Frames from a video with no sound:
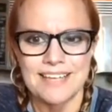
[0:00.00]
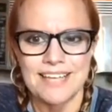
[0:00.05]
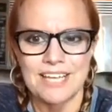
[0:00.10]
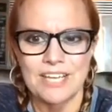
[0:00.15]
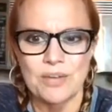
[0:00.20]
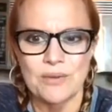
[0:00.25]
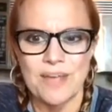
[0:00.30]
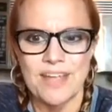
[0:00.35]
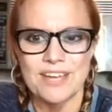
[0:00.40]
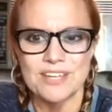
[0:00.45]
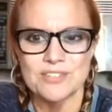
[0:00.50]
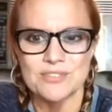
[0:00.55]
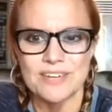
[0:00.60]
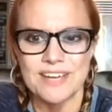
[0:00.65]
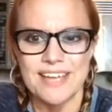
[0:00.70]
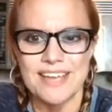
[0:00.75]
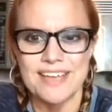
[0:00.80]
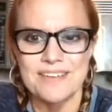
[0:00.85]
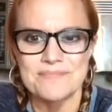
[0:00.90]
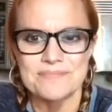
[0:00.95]
Hello,
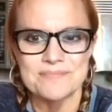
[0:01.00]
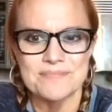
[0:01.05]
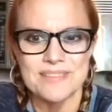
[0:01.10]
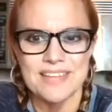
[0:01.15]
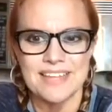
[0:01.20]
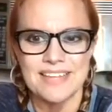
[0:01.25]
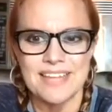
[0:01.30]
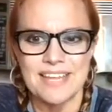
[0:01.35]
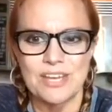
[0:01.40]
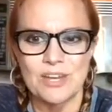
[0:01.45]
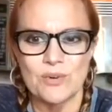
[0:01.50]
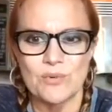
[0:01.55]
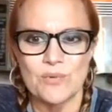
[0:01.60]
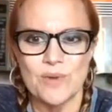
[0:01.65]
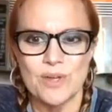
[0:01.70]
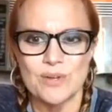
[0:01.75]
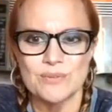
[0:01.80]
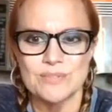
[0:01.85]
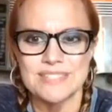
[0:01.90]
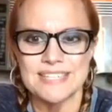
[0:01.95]
Andrea. Hello,
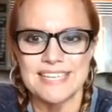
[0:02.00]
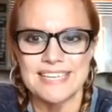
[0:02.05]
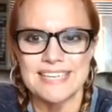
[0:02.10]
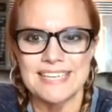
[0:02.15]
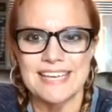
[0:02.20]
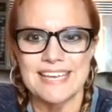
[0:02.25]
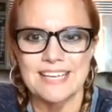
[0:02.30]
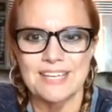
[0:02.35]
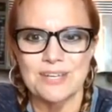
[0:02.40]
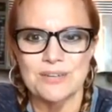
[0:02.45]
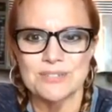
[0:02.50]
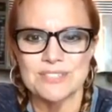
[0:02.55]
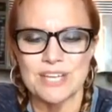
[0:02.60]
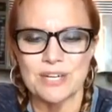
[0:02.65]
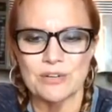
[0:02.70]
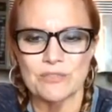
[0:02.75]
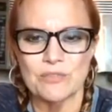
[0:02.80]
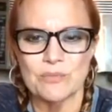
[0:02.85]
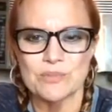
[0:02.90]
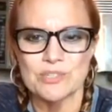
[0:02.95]
Rosie. Hello,
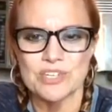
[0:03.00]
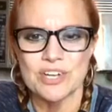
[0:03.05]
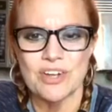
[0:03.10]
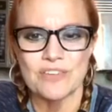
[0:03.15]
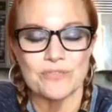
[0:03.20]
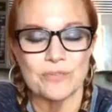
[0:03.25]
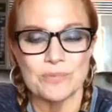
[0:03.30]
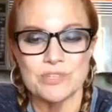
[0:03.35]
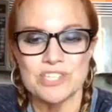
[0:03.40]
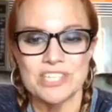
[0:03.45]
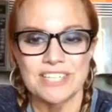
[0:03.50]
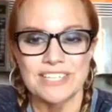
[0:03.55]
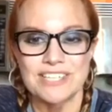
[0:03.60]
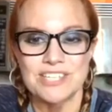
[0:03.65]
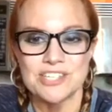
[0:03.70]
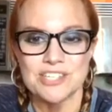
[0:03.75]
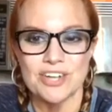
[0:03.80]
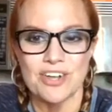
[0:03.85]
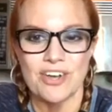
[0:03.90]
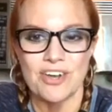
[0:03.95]
Sandra from, from
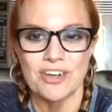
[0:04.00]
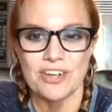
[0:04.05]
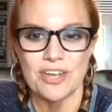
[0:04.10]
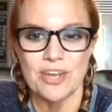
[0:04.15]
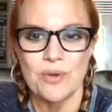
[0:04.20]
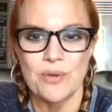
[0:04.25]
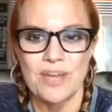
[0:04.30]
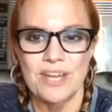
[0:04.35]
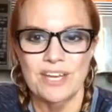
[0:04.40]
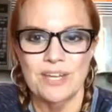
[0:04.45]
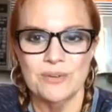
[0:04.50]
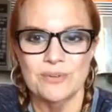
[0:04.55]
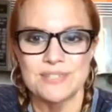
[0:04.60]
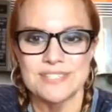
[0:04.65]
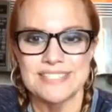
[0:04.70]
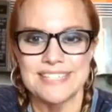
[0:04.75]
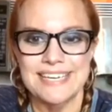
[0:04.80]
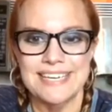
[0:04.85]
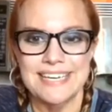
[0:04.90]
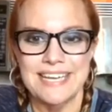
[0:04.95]
Chile, Chicago. Hello,
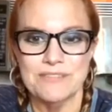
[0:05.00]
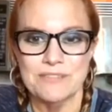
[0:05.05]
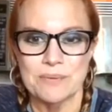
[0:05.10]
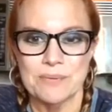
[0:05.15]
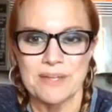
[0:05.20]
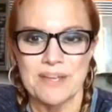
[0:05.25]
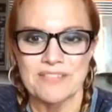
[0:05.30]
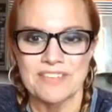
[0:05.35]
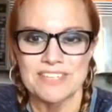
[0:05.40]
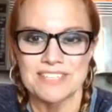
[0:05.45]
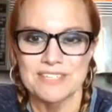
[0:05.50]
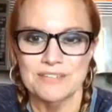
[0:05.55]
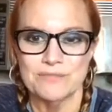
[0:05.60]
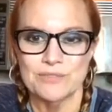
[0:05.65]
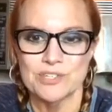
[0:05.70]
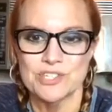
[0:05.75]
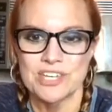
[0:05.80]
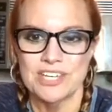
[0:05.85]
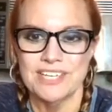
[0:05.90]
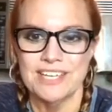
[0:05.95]
Cindy from Covington,
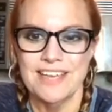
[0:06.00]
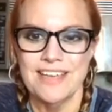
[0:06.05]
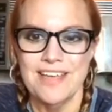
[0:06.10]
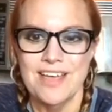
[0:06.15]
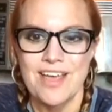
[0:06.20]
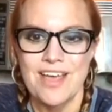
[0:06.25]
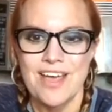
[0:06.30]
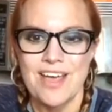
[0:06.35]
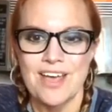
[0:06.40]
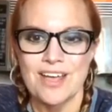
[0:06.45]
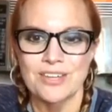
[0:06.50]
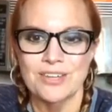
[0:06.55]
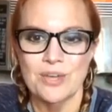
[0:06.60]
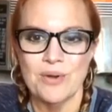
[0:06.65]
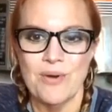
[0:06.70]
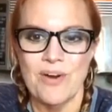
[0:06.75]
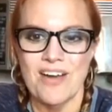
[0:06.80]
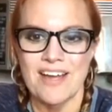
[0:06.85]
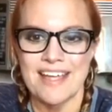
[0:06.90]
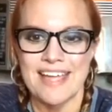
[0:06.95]
Virginia.
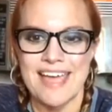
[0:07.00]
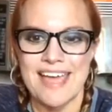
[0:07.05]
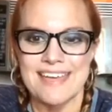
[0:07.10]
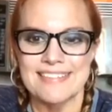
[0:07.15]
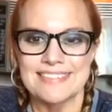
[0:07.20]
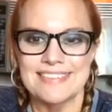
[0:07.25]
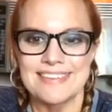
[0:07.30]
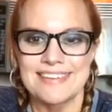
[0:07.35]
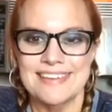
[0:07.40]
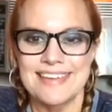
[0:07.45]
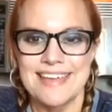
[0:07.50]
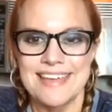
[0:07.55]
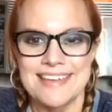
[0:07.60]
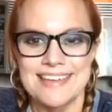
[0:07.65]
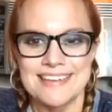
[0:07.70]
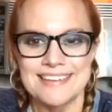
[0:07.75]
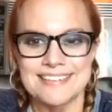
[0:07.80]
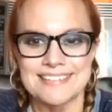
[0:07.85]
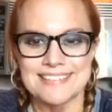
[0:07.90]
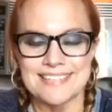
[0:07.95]
Aloha, Kathy.
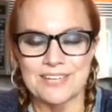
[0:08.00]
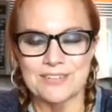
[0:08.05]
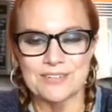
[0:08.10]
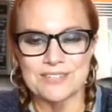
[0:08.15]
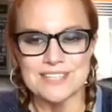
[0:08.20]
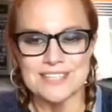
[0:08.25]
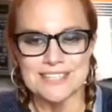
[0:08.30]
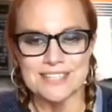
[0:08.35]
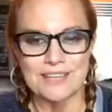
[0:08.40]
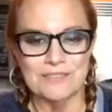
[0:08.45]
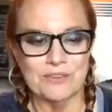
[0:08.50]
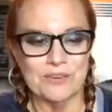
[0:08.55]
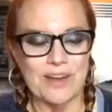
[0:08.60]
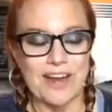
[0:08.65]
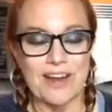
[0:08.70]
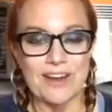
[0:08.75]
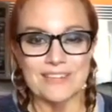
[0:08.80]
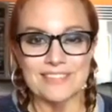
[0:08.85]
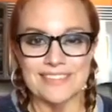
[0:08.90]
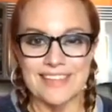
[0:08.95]
Sandra says, love your
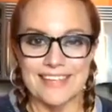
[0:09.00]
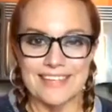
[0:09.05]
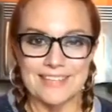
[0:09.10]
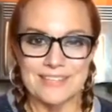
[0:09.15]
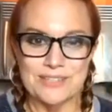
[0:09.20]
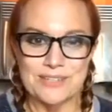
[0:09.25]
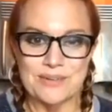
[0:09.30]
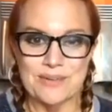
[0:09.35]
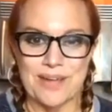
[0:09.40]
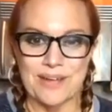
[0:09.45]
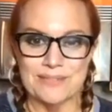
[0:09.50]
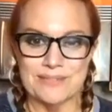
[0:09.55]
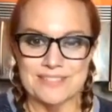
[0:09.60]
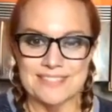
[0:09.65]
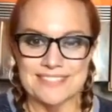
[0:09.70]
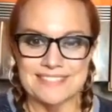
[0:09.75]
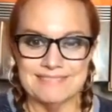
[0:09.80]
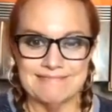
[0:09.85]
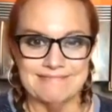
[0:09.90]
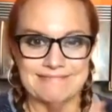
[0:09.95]
hair. Thank you. I
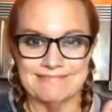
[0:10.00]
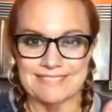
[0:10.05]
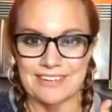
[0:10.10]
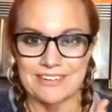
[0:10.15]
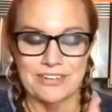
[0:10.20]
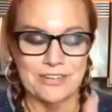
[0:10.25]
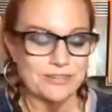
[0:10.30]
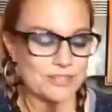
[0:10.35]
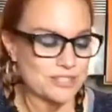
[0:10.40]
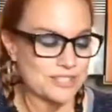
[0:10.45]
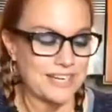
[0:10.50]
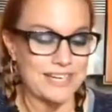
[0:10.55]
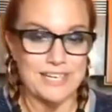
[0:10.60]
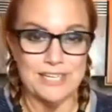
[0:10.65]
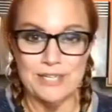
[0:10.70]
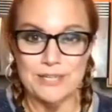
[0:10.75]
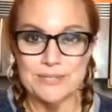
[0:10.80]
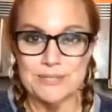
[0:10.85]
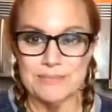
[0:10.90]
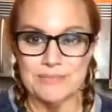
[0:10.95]
was, I don't know, just
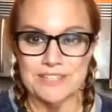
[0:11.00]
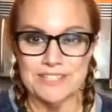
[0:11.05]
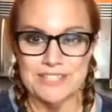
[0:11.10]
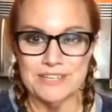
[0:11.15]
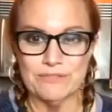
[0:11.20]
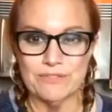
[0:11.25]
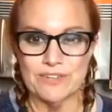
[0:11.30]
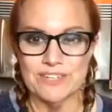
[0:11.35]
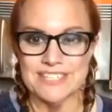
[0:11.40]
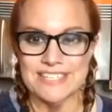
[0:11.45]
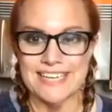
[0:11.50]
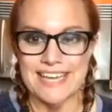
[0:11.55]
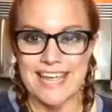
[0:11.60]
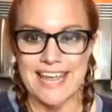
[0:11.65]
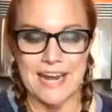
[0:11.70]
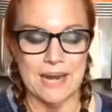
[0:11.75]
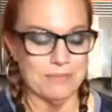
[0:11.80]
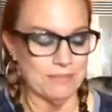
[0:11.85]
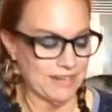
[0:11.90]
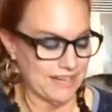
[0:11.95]
needed to do something different
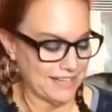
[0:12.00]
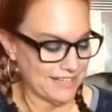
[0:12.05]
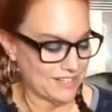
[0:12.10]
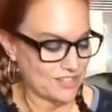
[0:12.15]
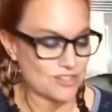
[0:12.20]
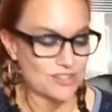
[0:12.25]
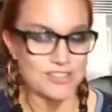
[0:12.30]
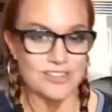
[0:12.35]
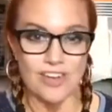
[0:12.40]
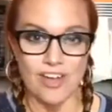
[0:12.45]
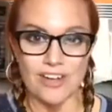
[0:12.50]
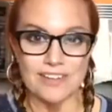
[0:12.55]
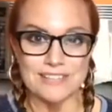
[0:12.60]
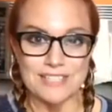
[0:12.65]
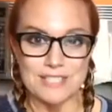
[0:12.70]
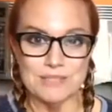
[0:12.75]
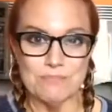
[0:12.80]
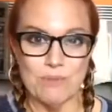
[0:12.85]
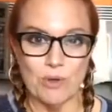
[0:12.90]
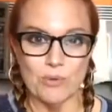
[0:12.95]
today. And I'm going to knock
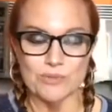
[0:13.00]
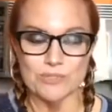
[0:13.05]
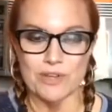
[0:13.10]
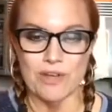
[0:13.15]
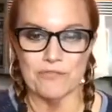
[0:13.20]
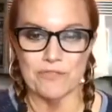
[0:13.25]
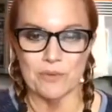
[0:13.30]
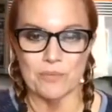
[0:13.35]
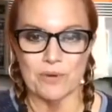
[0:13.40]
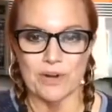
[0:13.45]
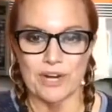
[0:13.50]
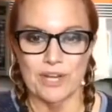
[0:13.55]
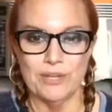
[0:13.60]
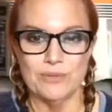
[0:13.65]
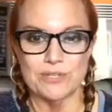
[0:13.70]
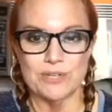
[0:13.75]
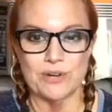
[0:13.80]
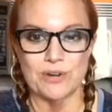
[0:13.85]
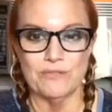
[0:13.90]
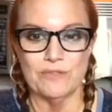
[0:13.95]
these bowls off that we're going
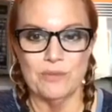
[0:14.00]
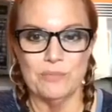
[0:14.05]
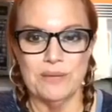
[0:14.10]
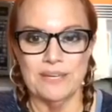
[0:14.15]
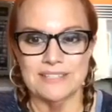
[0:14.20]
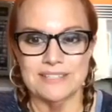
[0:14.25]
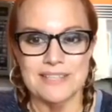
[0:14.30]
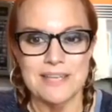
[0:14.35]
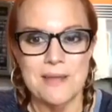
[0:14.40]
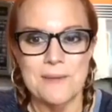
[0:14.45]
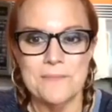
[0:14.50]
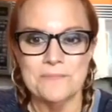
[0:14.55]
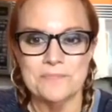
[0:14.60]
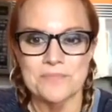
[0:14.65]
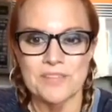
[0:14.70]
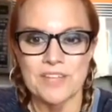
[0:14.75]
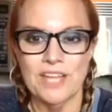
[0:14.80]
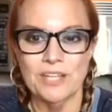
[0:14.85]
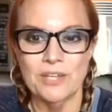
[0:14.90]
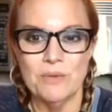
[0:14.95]
to use here in a few minutes.
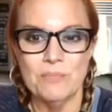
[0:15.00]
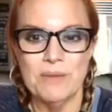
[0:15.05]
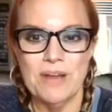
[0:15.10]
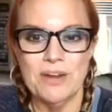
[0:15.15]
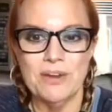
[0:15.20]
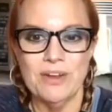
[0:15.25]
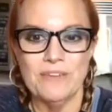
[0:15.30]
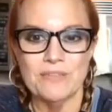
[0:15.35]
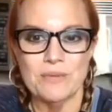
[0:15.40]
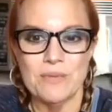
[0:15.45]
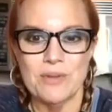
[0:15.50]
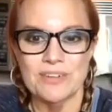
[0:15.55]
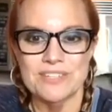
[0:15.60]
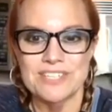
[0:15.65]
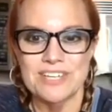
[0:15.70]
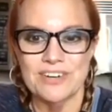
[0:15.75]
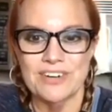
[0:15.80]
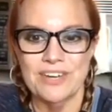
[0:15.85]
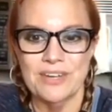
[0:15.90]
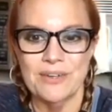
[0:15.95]
Hello, Mary from
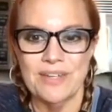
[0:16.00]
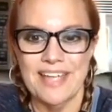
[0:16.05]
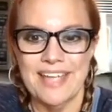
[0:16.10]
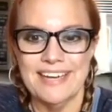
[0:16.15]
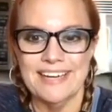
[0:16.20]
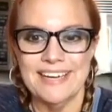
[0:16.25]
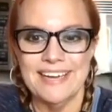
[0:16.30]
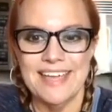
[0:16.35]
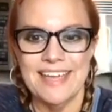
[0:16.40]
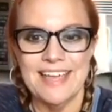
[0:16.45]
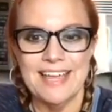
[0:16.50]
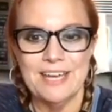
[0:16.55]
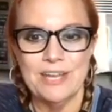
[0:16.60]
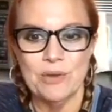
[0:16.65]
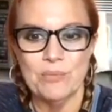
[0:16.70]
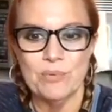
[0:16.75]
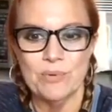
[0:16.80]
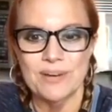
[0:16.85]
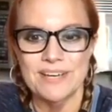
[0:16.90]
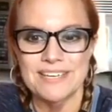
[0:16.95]
Ontario, Canada.
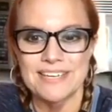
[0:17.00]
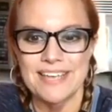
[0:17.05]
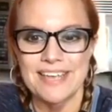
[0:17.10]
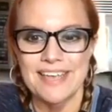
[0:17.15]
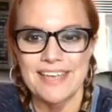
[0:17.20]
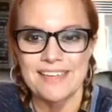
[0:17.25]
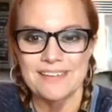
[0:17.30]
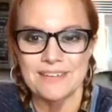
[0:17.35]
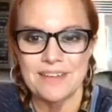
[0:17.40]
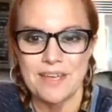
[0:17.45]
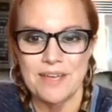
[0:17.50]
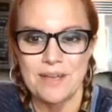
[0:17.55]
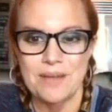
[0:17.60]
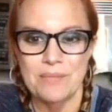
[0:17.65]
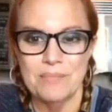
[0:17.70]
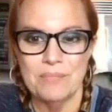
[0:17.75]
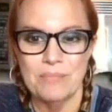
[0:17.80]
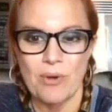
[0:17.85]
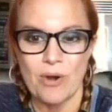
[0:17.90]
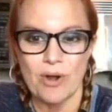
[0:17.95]
Hello, Brenda.
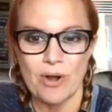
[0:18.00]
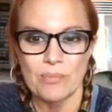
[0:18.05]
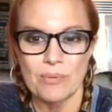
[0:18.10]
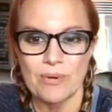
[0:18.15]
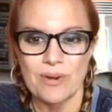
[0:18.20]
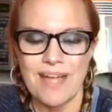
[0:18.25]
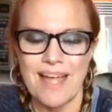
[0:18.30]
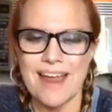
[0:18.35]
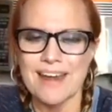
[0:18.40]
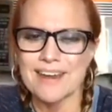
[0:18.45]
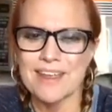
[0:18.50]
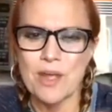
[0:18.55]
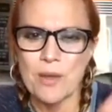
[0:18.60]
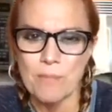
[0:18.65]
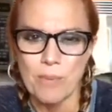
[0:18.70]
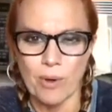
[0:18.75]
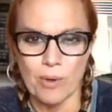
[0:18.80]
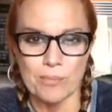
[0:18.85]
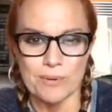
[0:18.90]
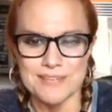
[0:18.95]
Um, Barbara. I
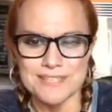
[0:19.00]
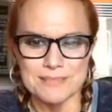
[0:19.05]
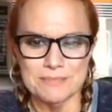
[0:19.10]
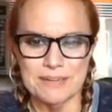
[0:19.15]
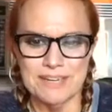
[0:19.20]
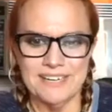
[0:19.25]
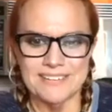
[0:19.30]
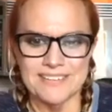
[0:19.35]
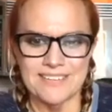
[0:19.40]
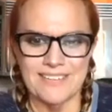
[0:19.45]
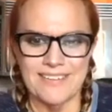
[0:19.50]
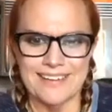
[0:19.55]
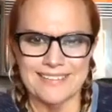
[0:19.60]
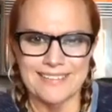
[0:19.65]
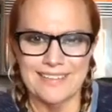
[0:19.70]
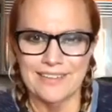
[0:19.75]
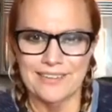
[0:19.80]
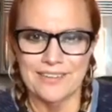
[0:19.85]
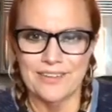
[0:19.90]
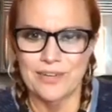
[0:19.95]
know, Barbara, somebody doesn't
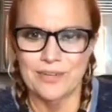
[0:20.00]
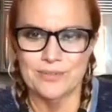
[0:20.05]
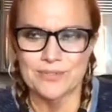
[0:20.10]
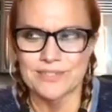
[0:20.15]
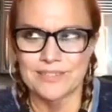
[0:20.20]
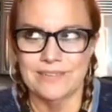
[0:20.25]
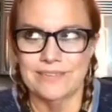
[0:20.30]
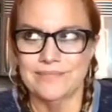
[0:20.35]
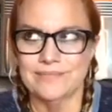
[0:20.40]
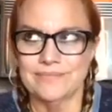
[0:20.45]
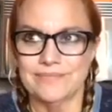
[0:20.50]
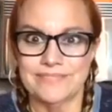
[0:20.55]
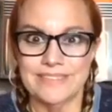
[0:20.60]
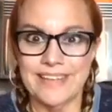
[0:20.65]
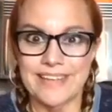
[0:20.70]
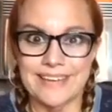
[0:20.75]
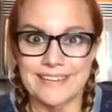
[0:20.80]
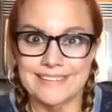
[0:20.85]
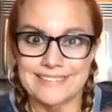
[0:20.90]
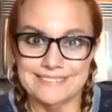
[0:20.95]
like the hellos.
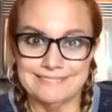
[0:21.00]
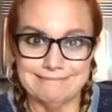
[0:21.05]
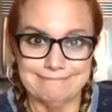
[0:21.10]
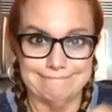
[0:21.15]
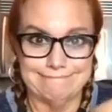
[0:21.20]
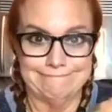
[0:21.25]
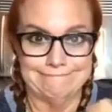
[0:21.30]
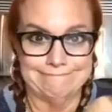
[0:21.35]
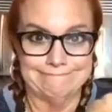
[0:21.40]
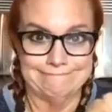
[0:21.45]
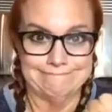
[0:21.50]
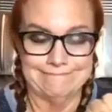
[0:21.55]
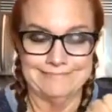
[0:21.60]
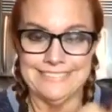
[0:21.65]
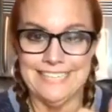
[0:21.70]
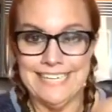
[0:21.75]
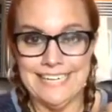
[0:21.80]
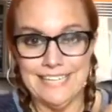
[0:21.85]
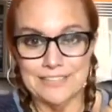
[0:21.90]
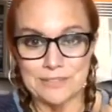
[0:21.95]
They can,
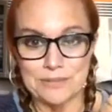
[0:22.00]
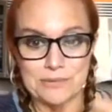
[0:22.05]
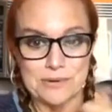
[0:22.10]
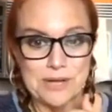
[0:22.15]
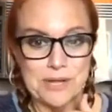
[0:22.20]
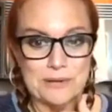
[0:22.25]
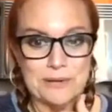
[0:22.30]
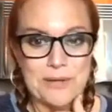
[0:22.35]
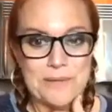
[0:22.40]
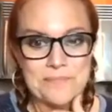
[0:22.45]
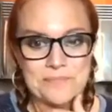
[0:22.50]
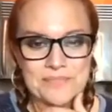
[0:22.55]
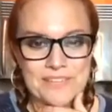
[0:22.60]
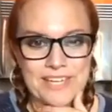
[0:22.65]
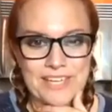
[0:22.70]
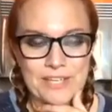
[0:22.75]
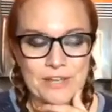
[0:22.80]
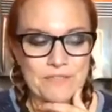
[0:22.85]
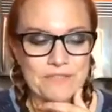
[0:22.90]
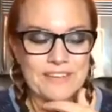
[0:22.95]
they need to hit the road.
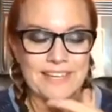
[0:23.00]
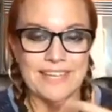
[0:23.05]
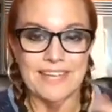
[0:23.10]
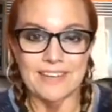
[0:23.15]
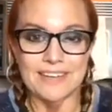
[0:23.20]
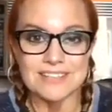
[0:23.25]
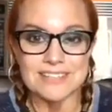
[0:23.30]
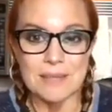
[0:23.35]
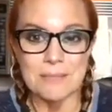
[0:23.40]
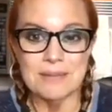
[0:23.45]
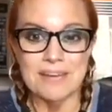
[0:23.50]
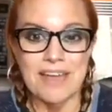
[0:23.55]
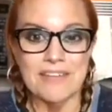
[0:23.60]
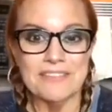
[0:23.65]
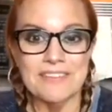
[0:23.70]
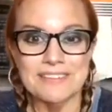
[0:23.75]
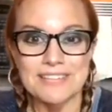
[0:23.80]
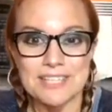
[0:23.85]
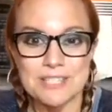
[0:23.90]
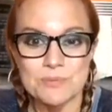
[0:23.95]
Hello, Vicky. Because, I mean,
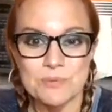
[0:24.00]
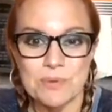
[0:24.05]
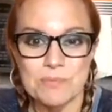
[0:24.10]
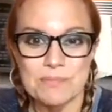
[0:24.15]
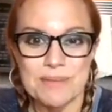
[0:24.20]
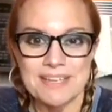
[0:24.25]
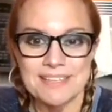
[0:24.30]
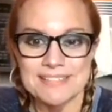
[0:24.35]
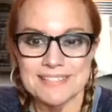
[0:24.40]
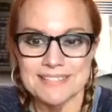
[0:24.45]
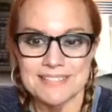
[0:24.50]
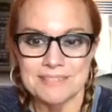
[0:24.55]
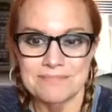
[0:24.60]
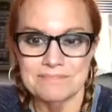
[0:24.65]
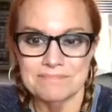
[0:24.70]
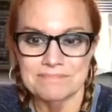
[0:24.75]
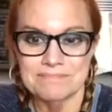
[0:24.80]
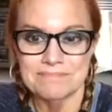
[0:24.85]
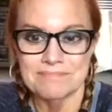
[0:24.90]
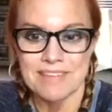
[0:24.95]
I think that's what makes